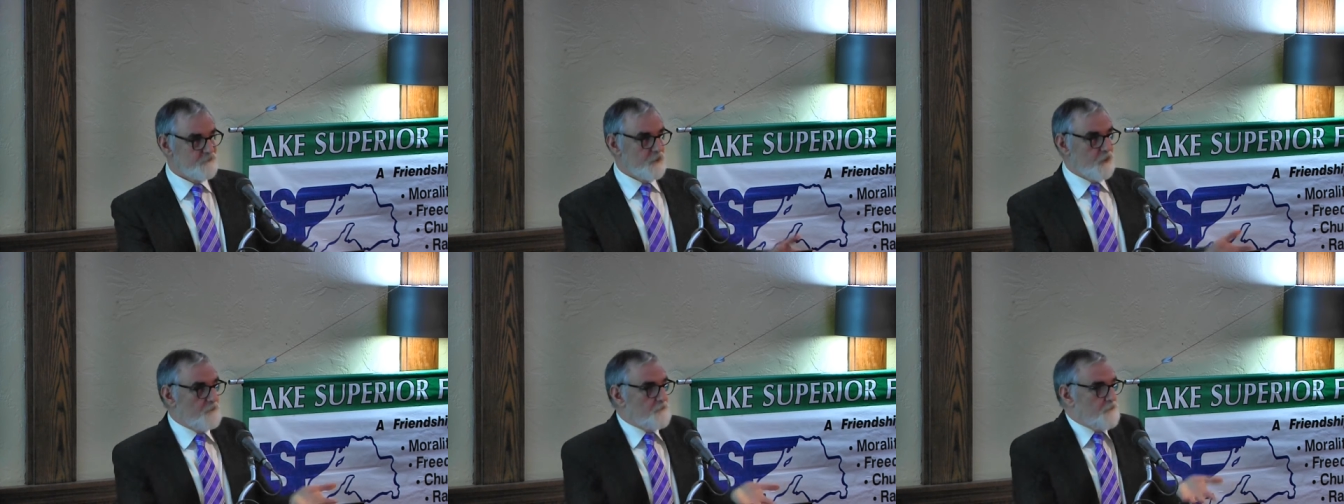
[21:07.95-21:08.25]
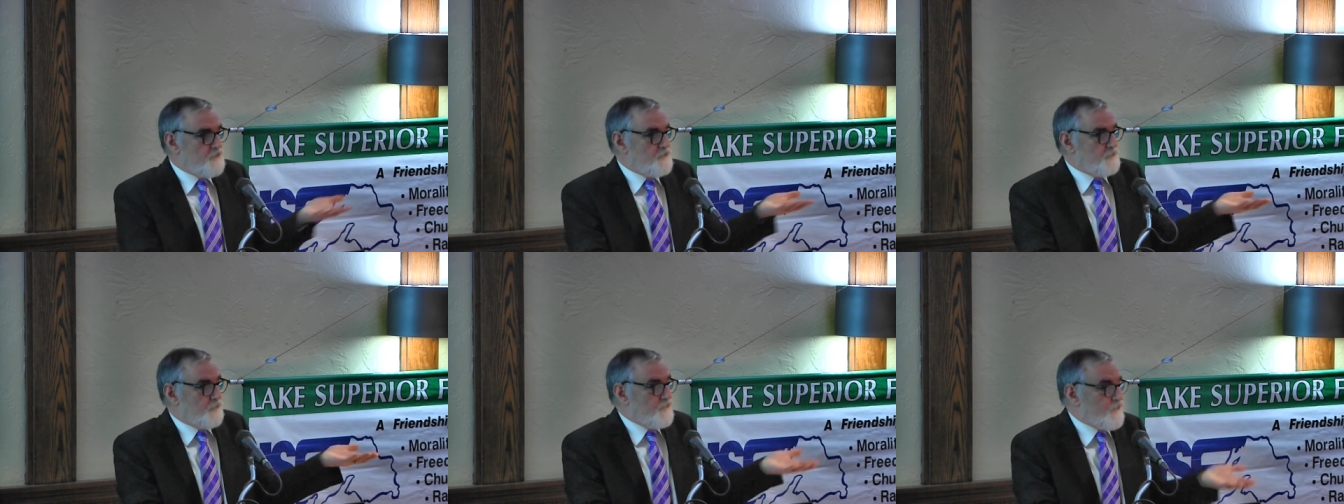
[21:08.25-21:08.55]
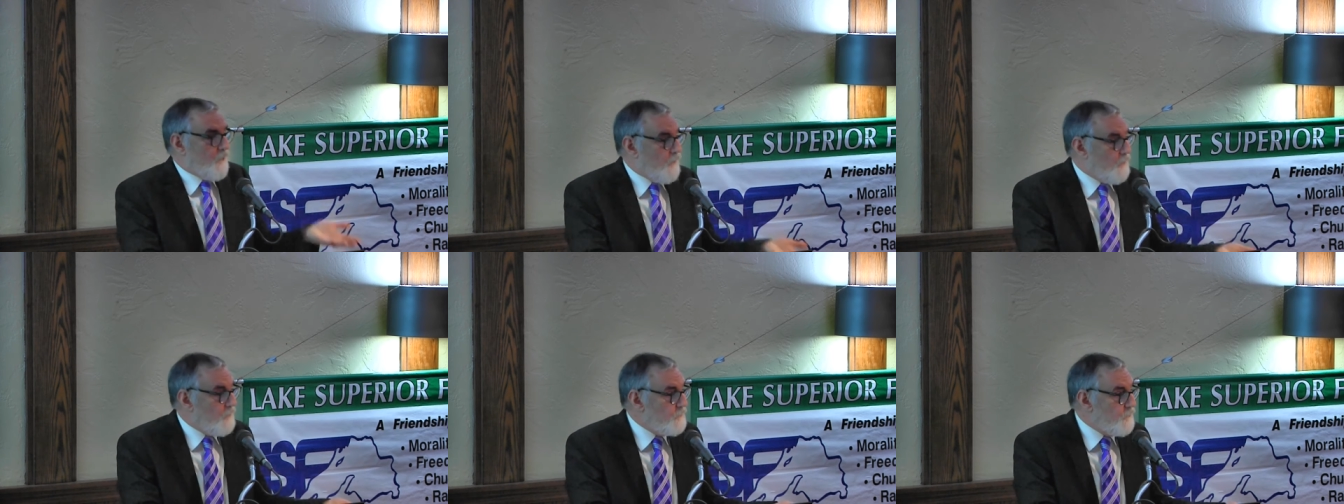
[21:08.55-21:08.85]
Am I supposed
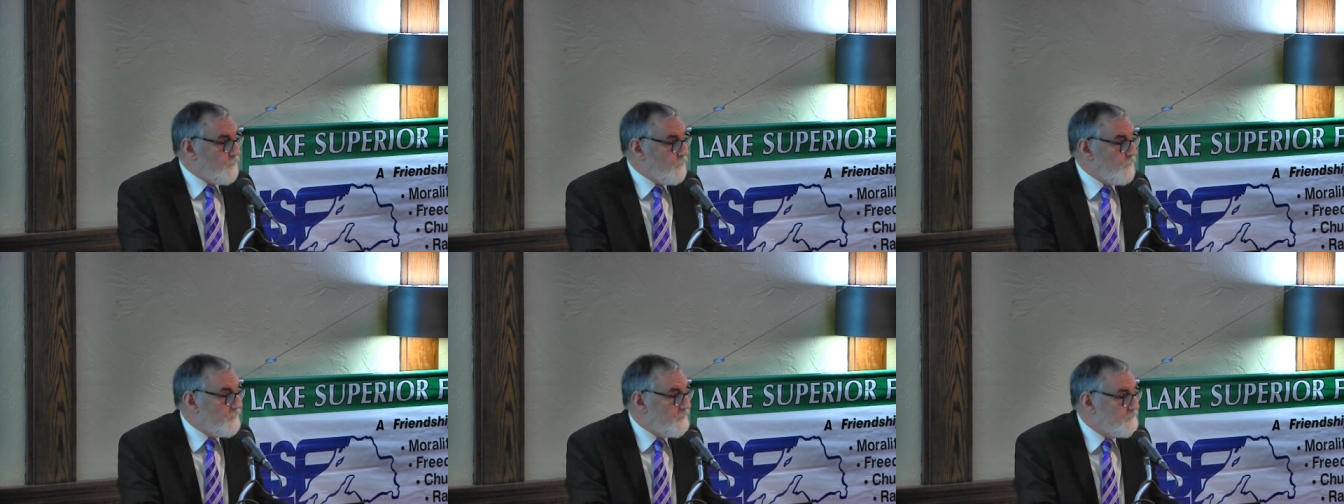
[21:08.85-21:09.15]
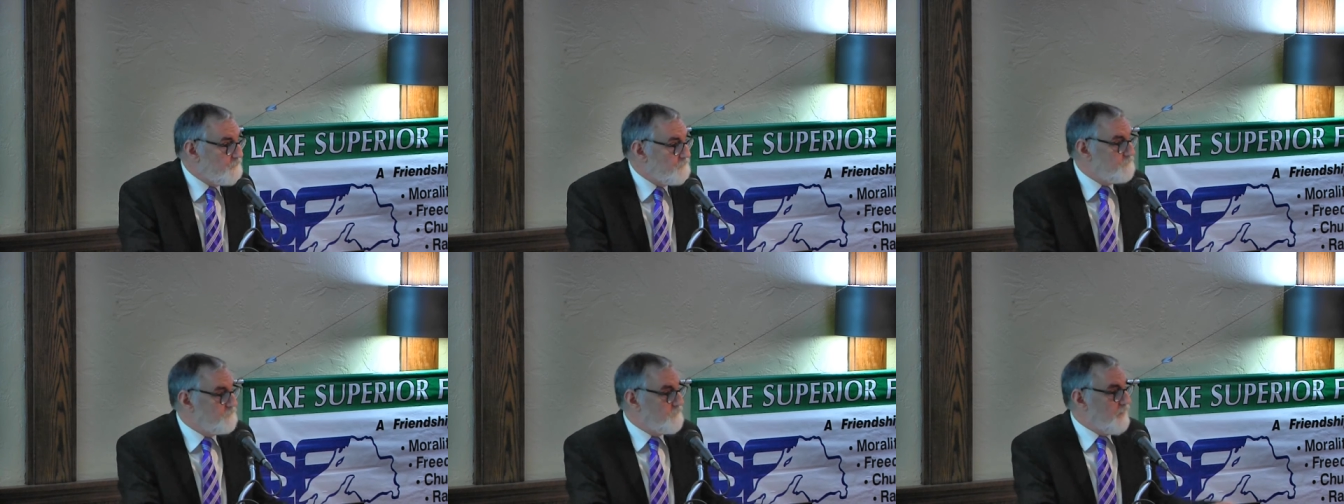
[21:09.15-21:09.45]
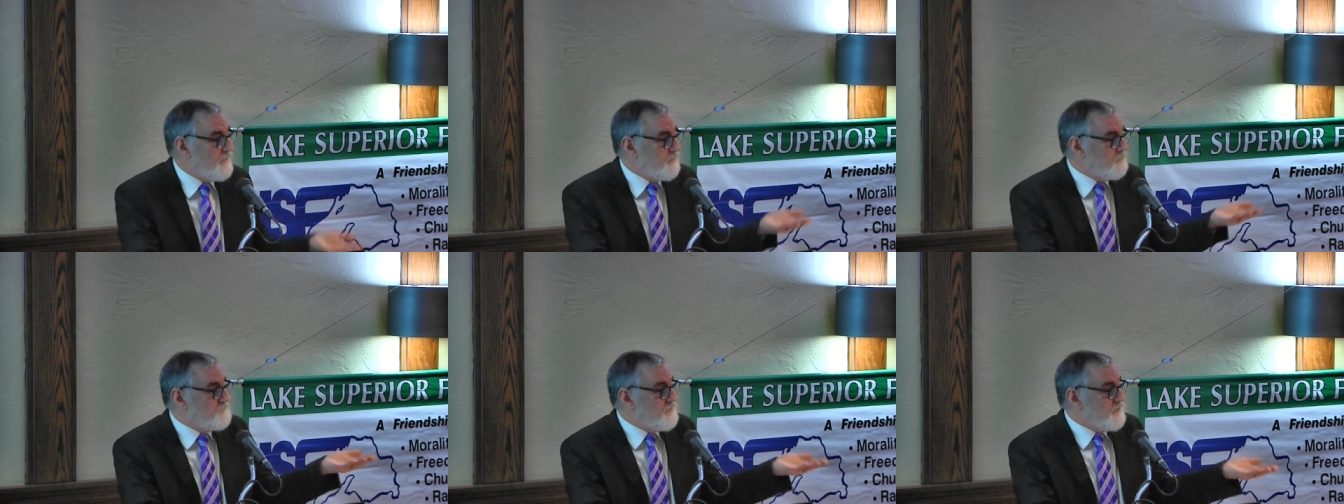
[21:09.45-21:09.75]
to argue with him?
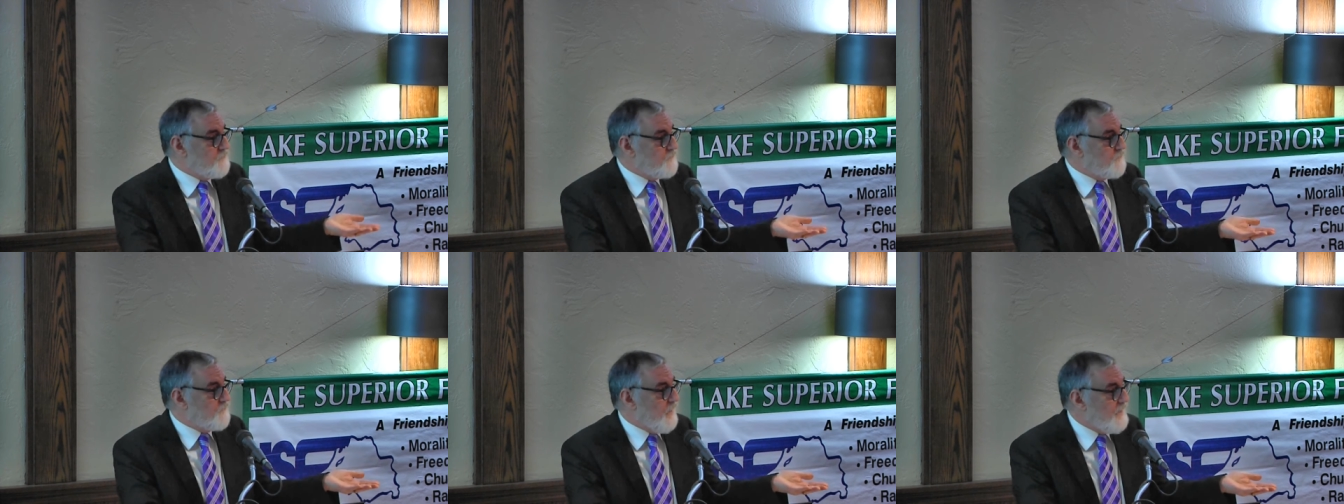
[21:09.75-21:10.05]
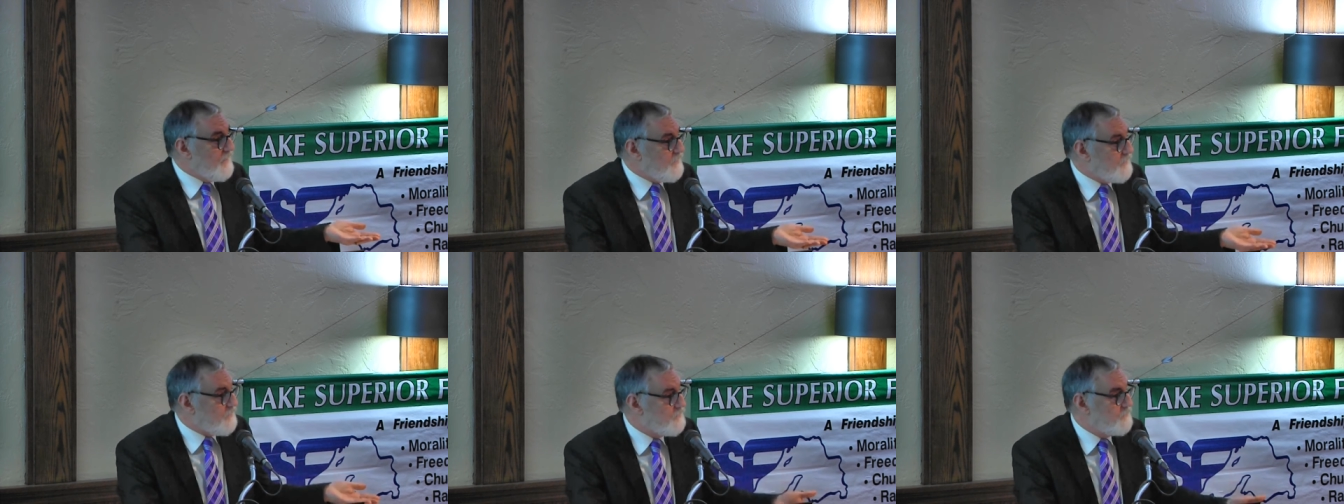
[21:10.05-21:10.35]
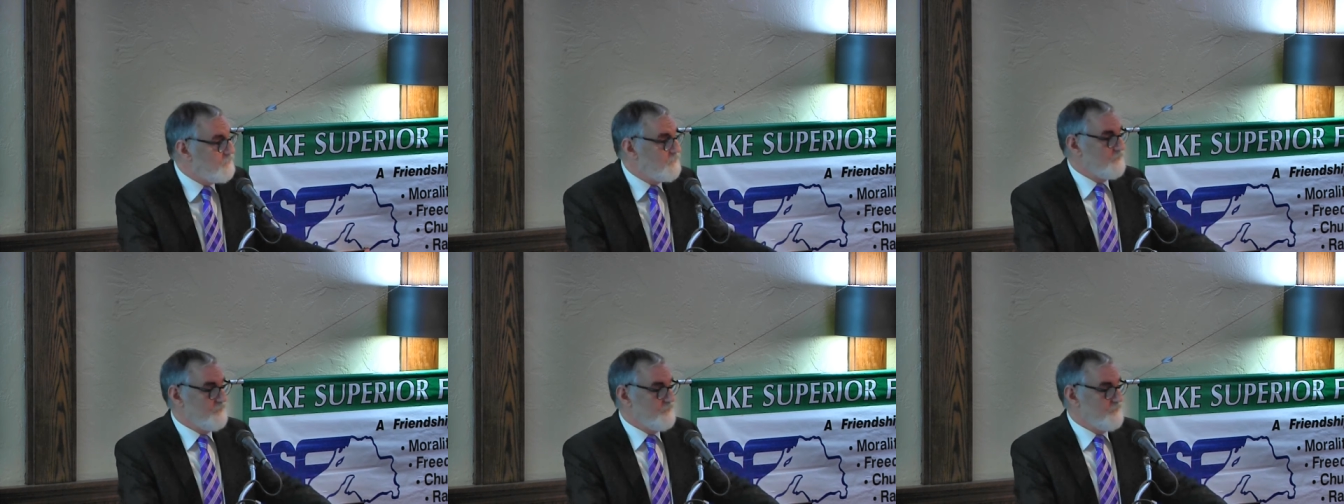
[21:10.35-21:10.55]
Make him eat steak?